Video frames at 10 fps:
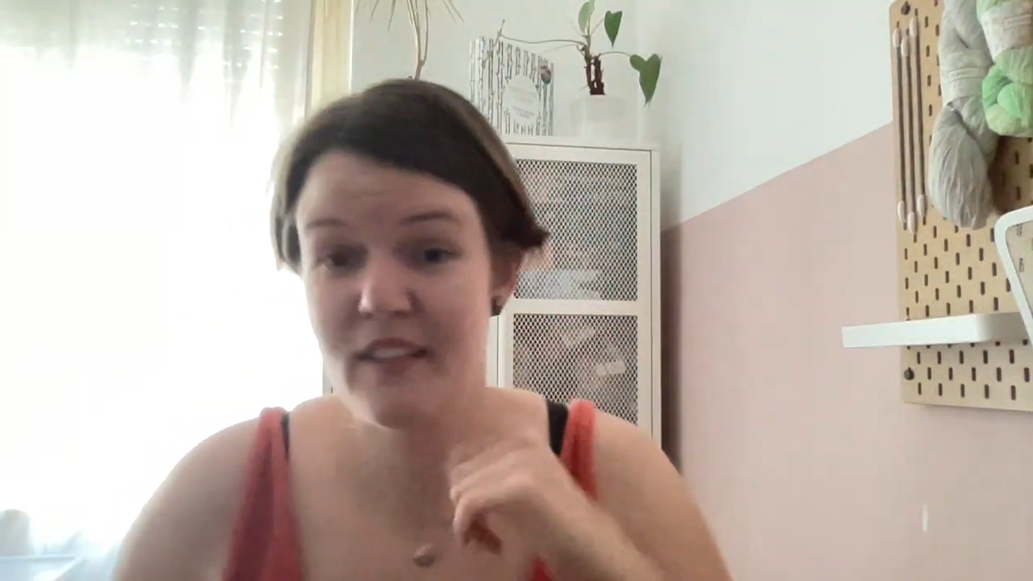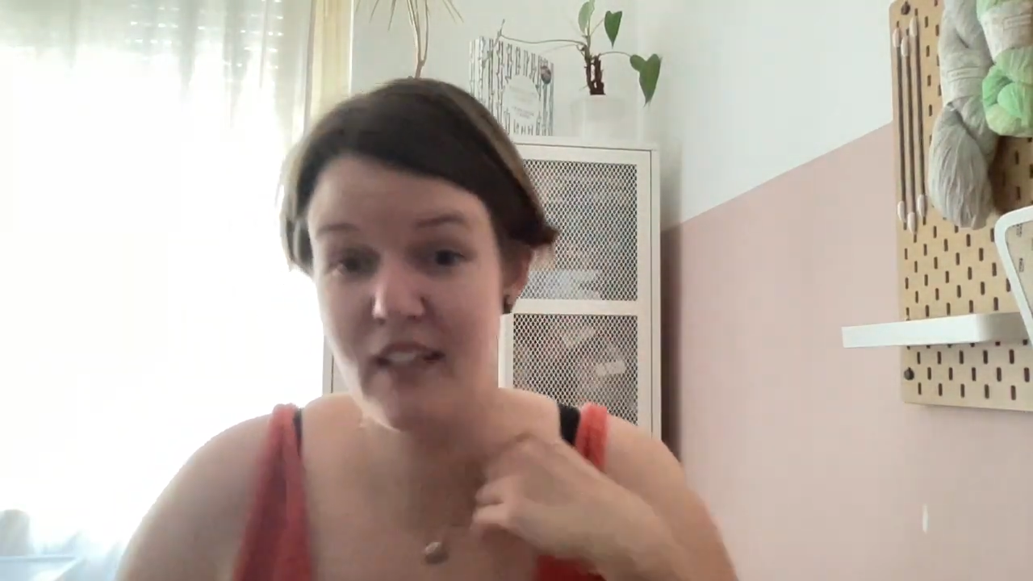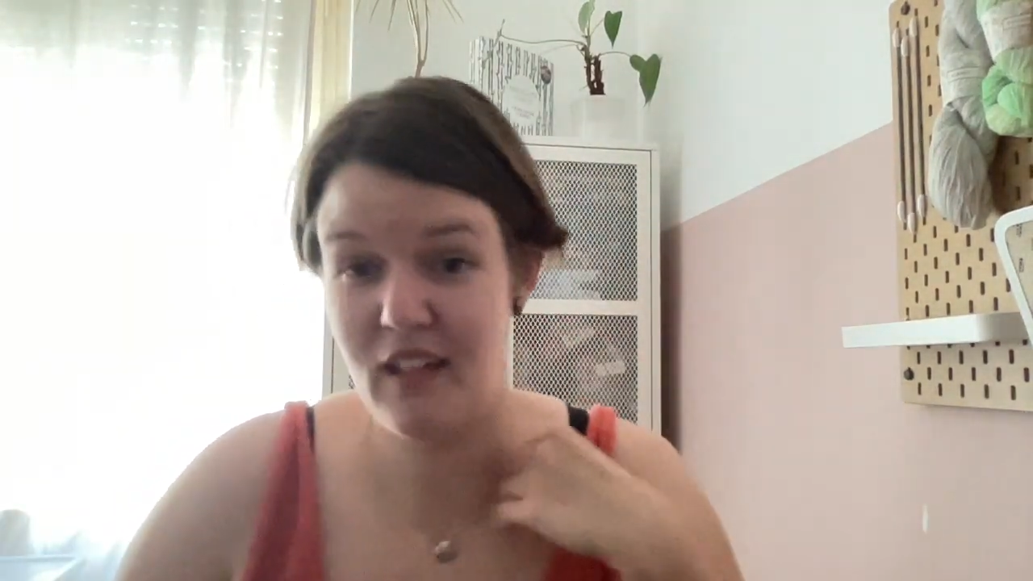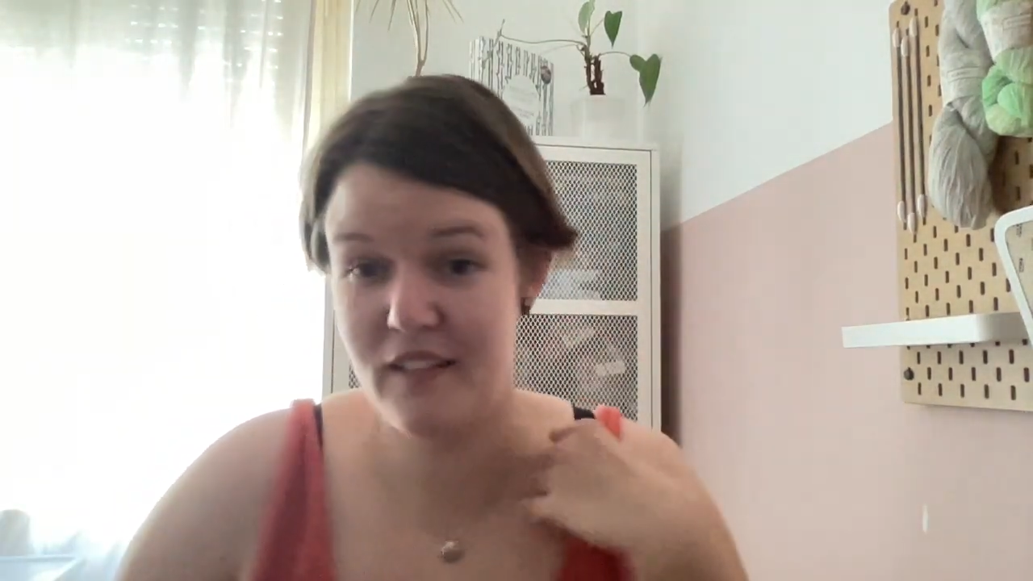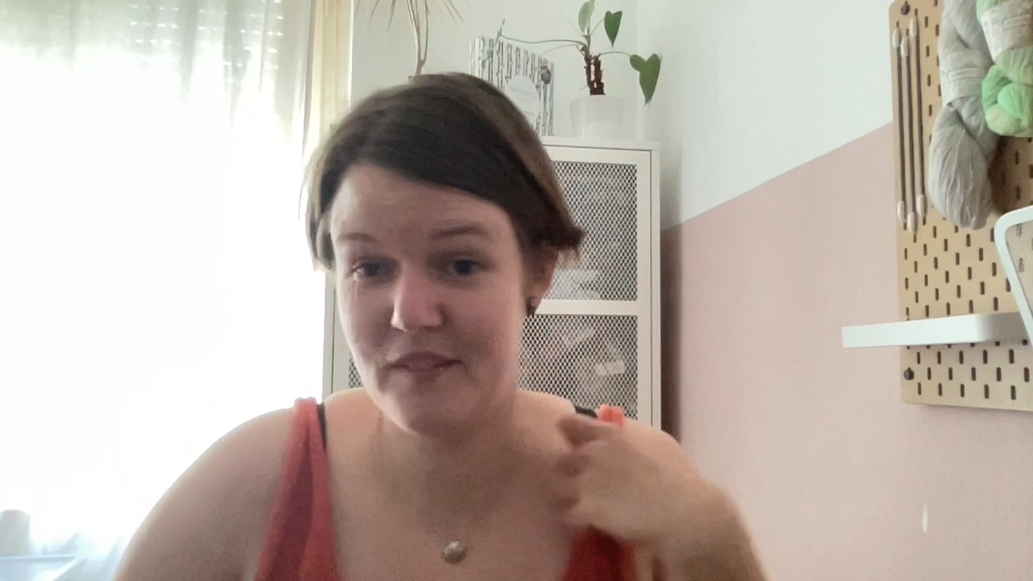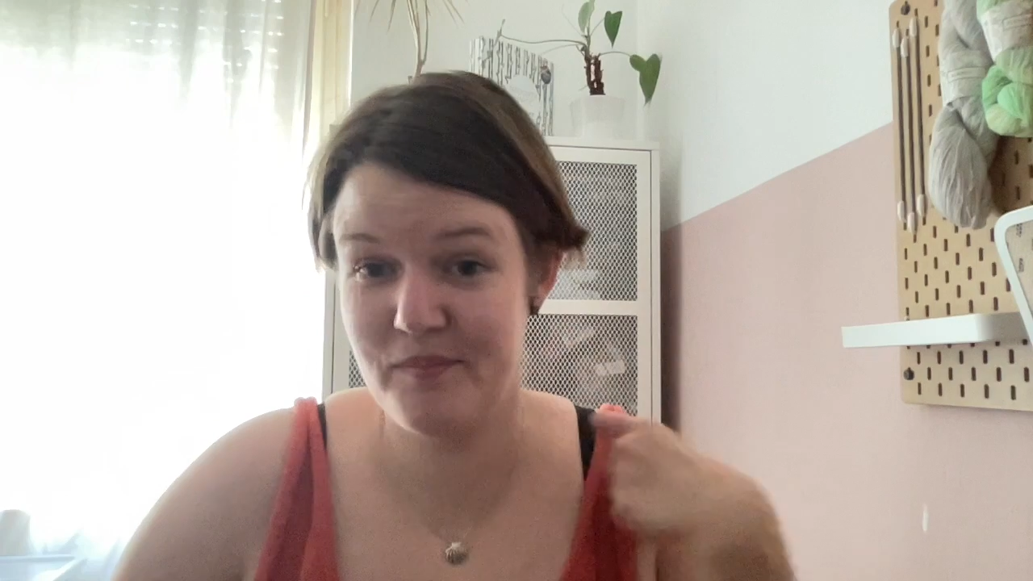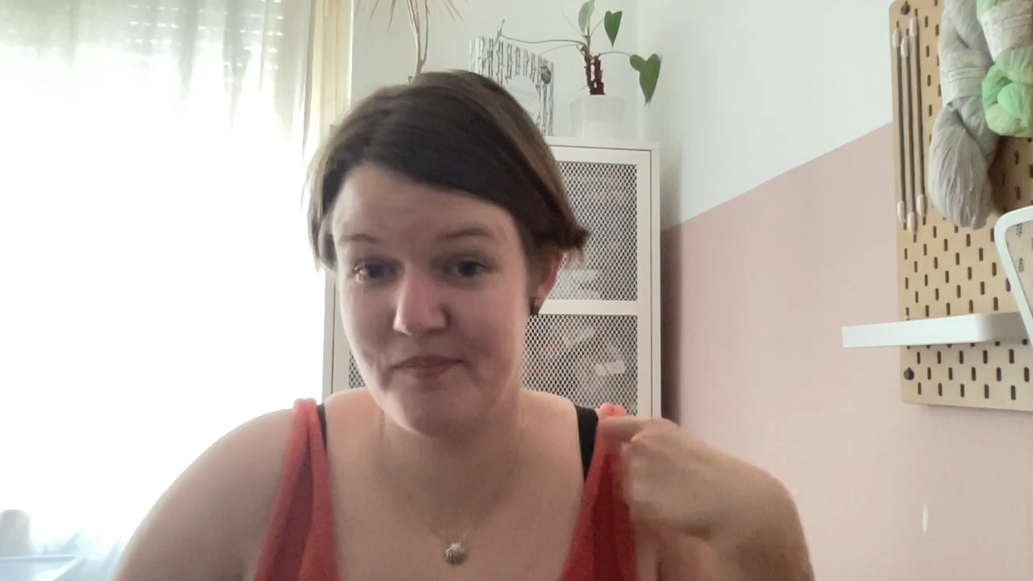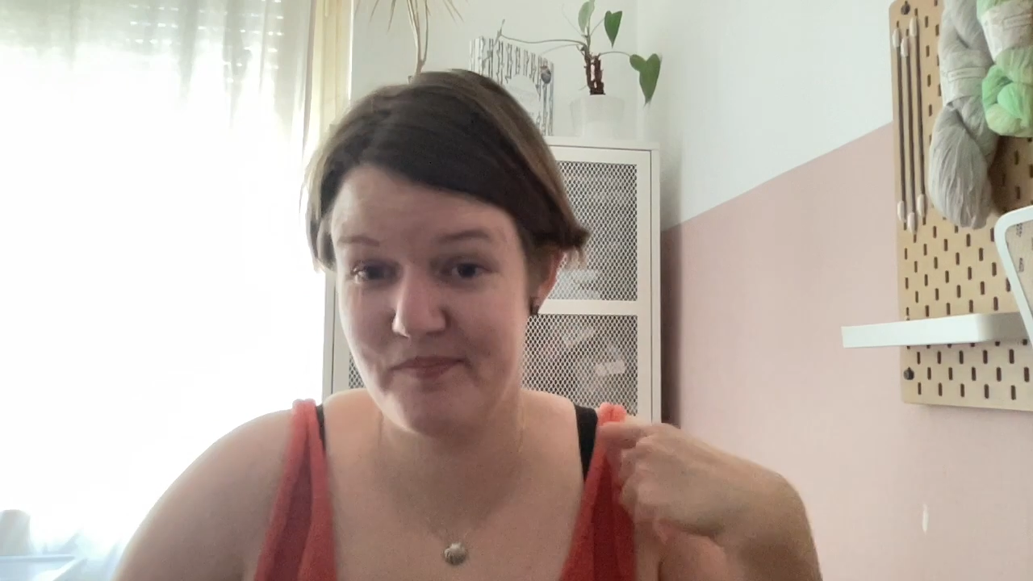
yarn